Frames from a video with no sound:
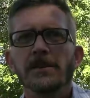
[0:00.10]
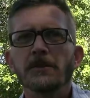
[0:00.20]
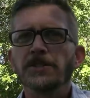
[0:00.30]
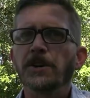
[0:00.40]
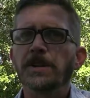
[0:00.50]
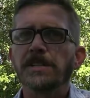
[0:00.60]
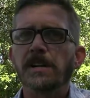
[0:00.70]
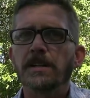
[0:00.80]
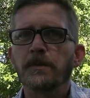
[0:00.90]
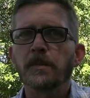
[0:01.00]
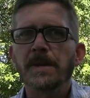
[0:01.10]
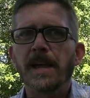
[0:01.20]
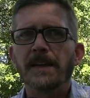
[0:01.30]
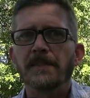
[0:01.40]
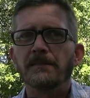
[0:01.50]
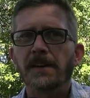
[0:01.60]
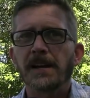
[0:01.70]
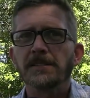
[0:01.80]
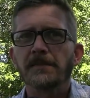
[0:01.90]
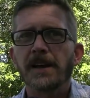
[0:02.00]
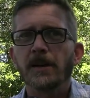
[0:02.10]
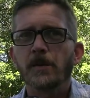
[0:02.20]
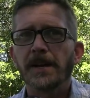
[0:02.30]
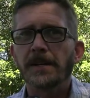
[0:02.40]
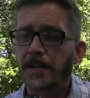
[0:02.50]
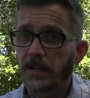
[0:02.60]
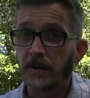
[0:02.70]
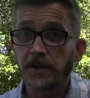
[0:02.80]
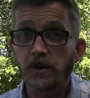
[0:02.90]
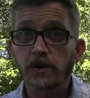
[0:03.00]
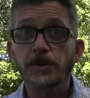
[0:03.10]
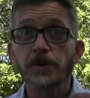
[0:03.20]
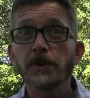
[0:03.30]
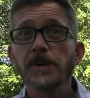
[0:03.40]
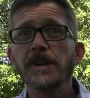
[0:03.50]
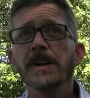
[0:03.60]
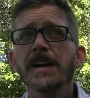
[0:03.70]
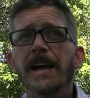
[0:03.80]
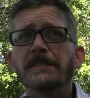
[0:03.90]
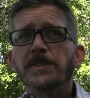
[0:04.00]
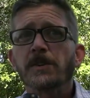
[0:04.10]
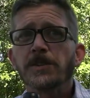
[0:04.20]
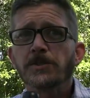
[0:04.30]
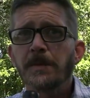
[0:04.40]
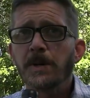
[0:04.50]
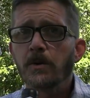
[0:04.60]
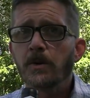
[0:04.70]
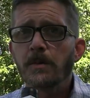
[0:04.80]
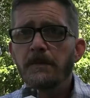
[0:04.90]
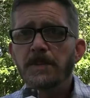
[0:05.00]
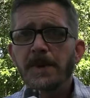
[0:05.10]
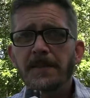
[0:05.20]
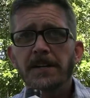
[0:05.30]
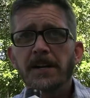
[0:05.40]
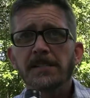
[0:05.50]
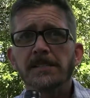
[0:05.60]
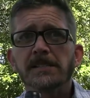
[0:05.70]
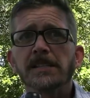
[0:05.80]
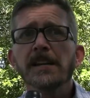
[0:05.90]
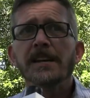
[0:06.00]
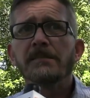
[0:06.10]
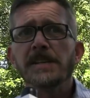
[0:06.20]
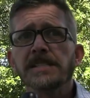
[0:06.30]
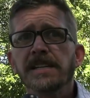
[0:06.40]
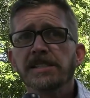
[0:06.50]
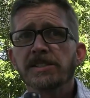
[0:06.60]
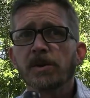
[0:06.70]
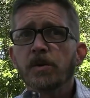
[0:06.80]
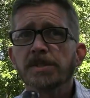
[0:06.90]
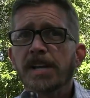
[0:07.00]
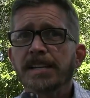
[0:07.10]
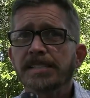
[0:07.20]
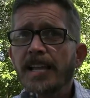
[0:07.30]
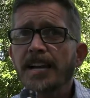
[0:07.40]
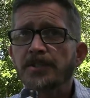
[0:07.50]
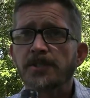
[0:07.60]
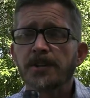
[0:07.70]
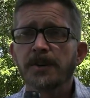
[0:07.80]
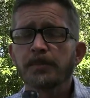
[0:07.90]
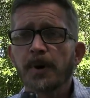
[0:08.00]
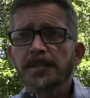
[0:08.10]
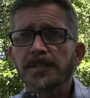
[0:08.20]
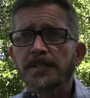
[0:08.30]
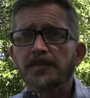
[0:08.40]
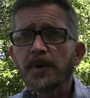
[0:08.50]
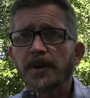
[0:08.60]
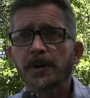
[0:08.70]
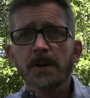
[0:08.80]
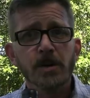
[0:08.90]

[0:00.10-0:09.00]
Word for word: No sooner has October began than fans of Halloween, including yours truly, have started streaming horror movies by the dozens and visiting stores like Slashers here in Prestonsburg.